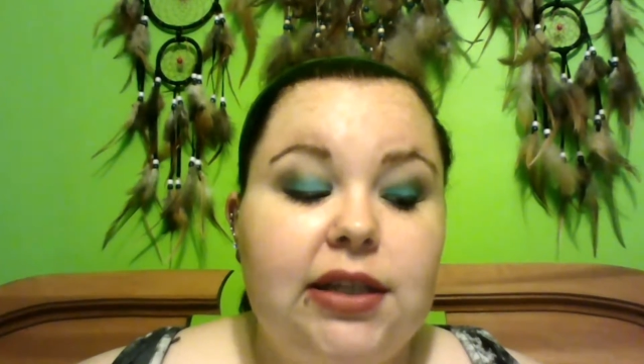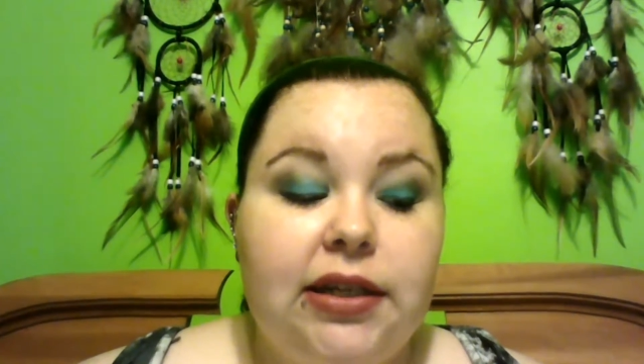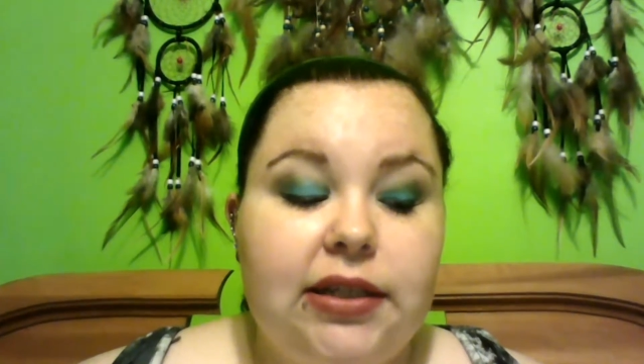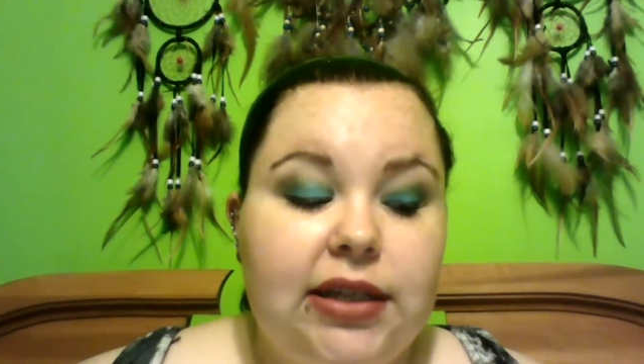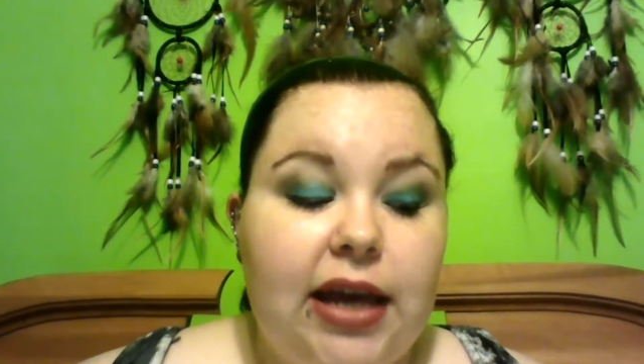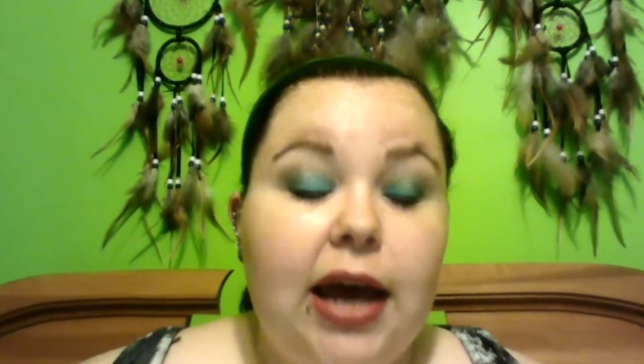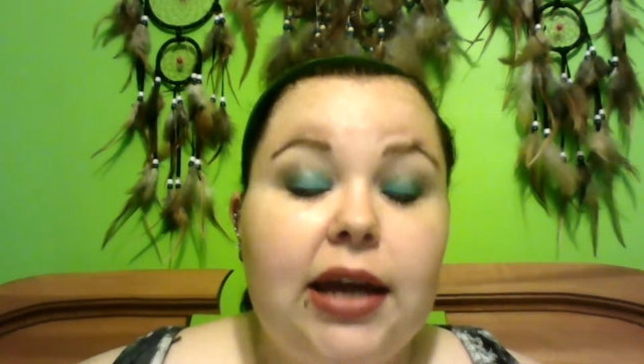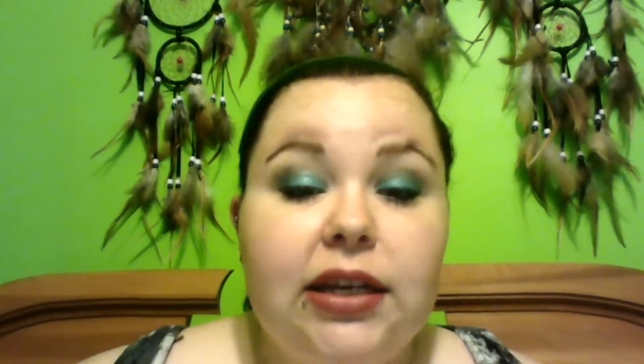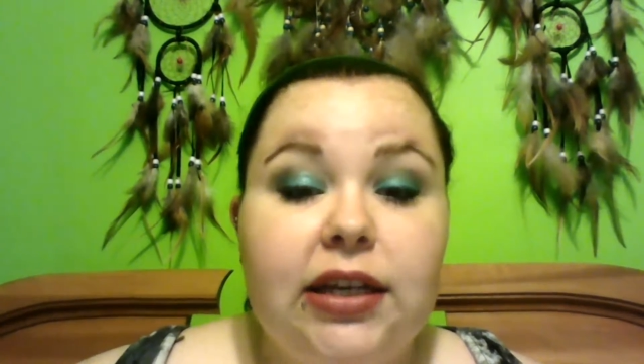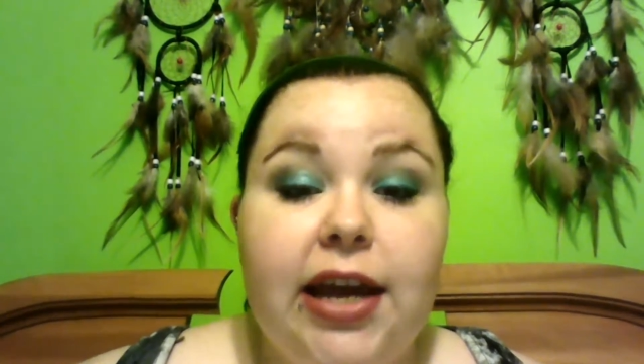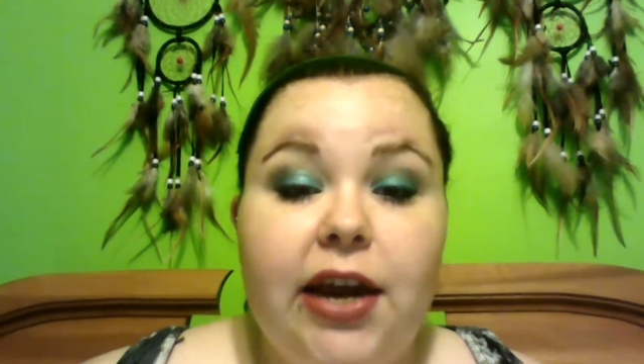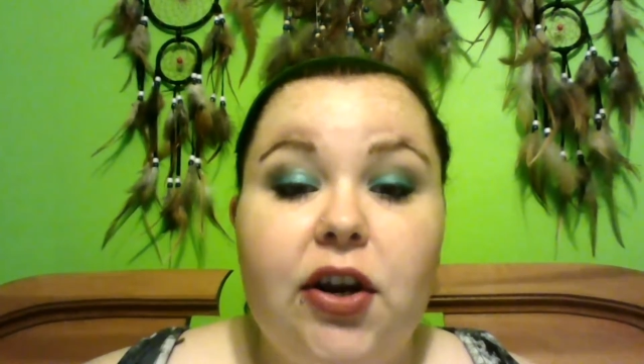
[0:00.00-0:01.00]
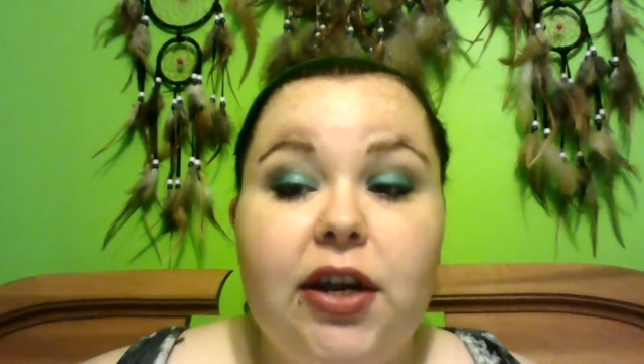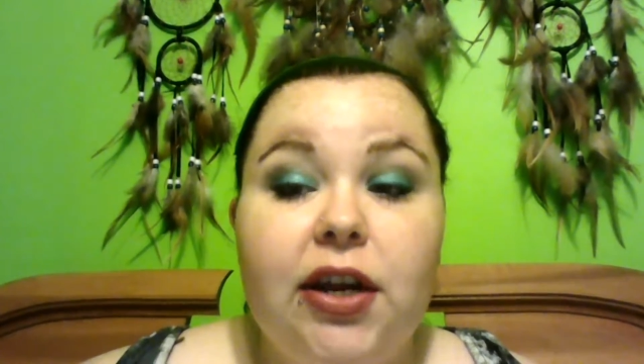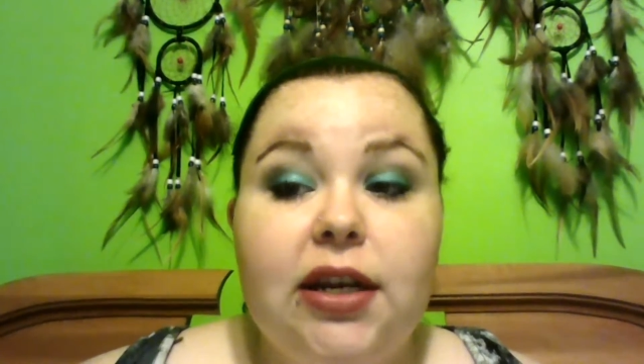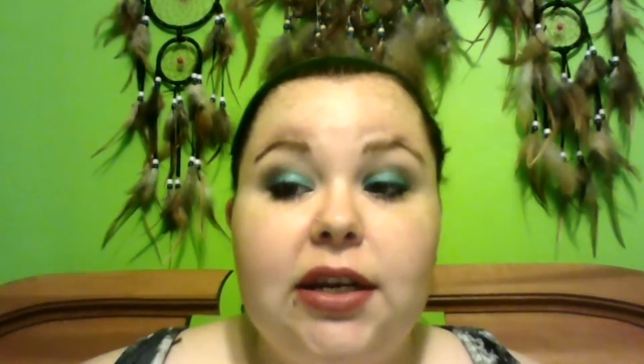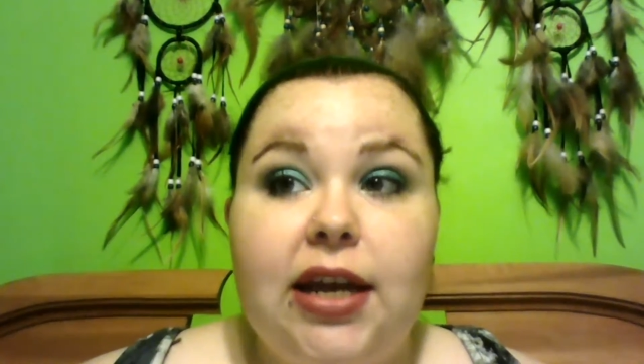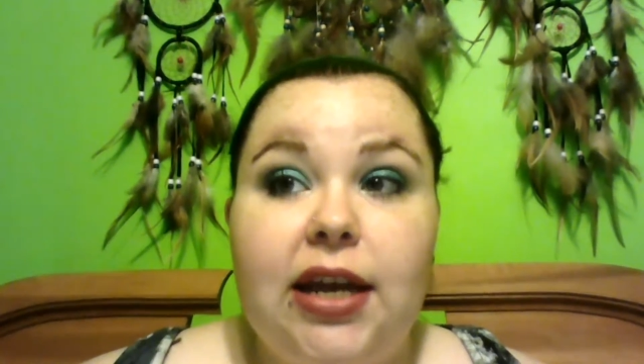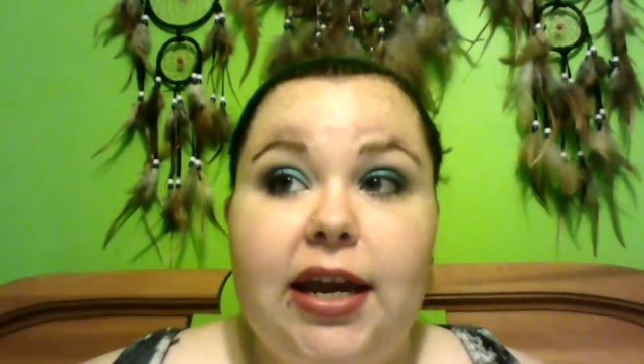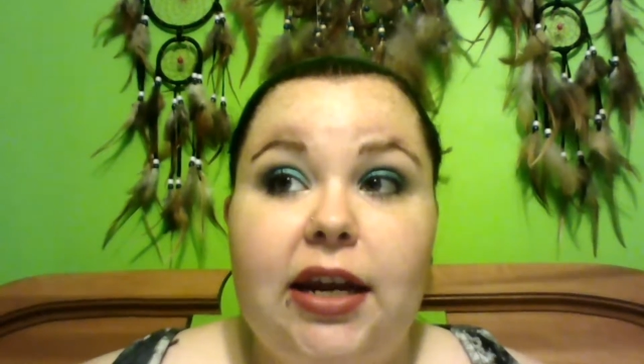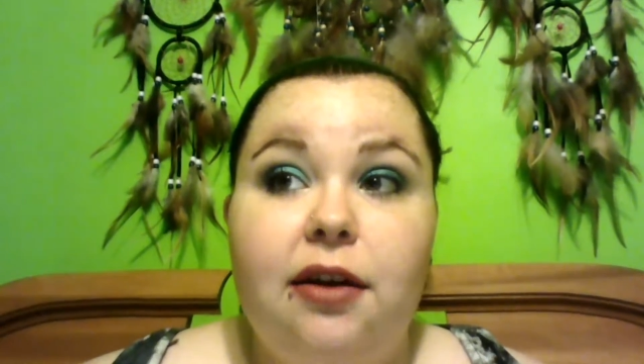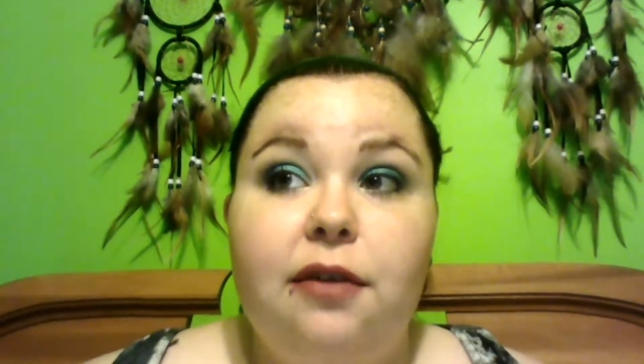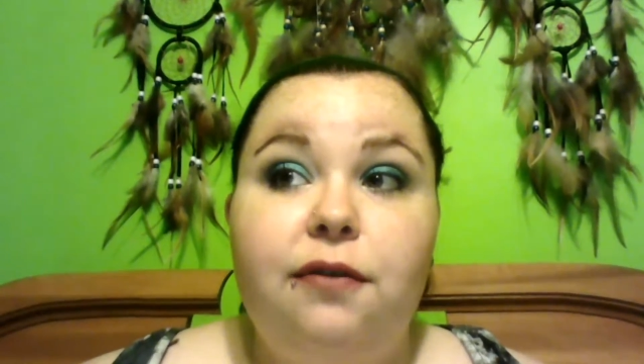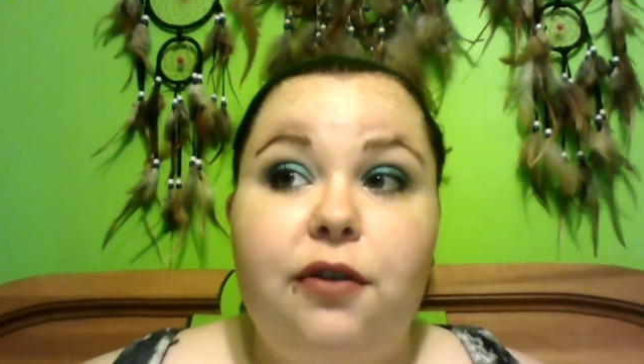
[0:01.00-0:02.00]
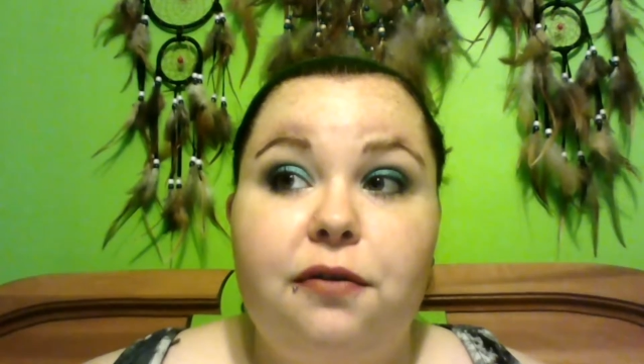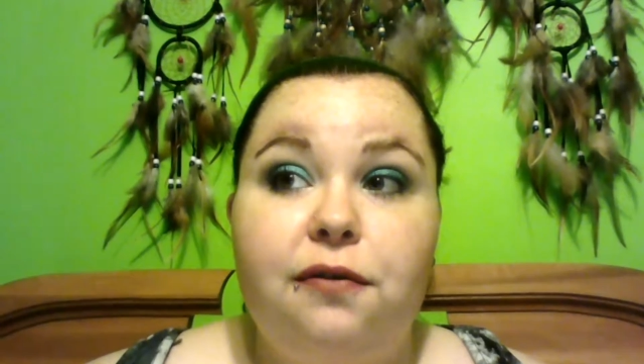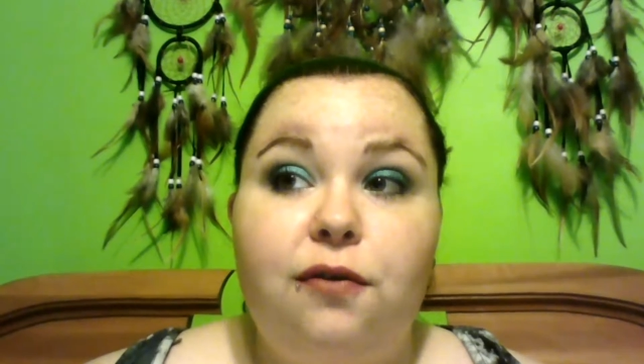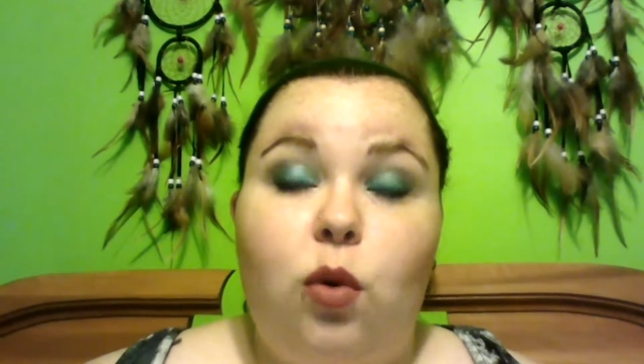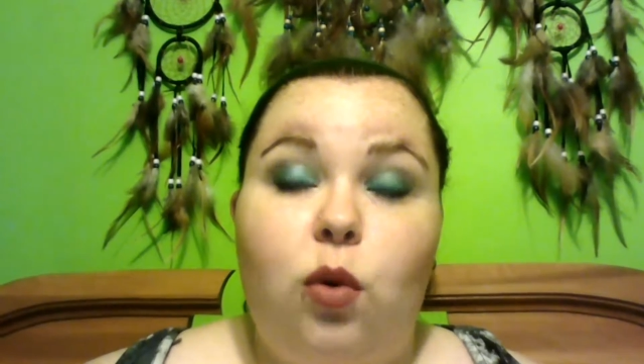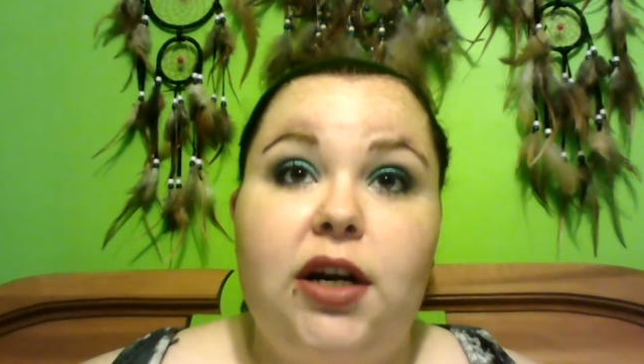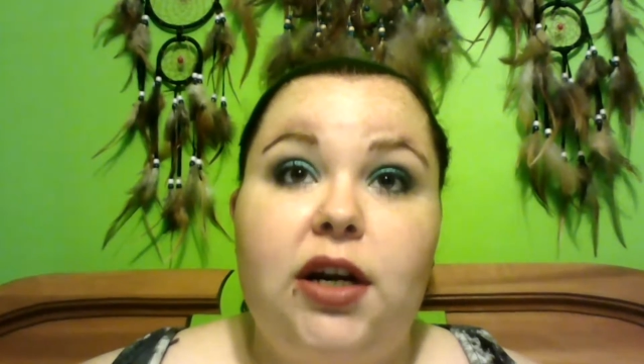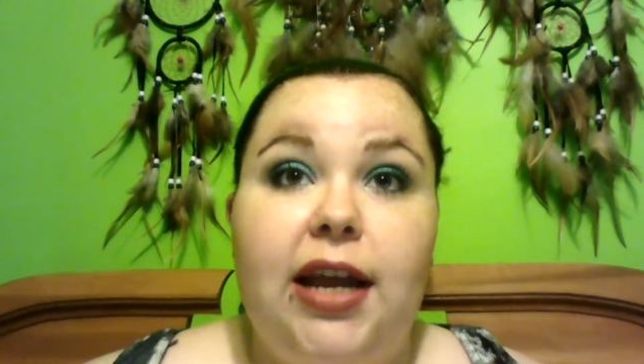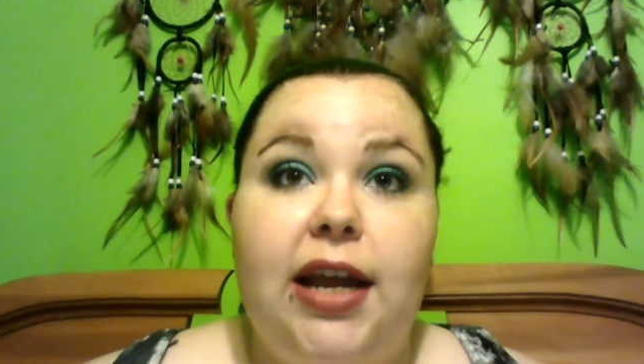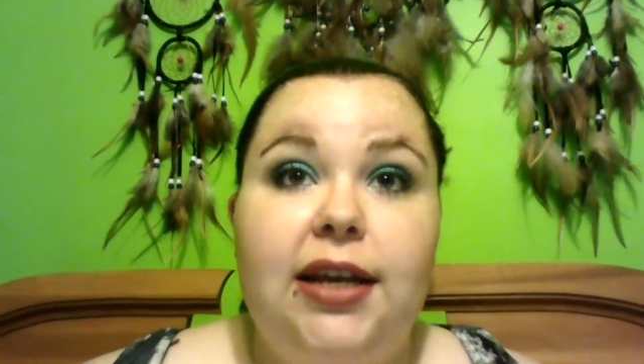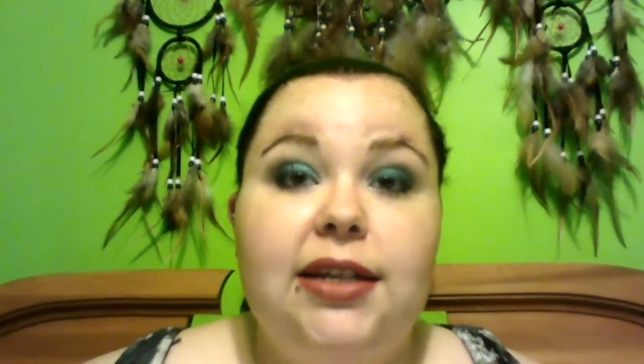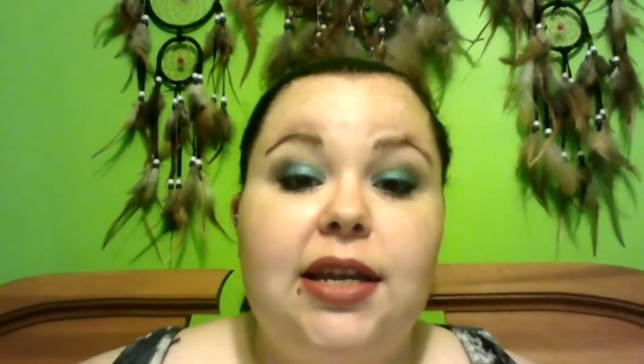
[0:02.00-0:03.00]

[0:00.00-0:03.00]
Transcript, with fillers: It sat in Gary, Indiana for four days,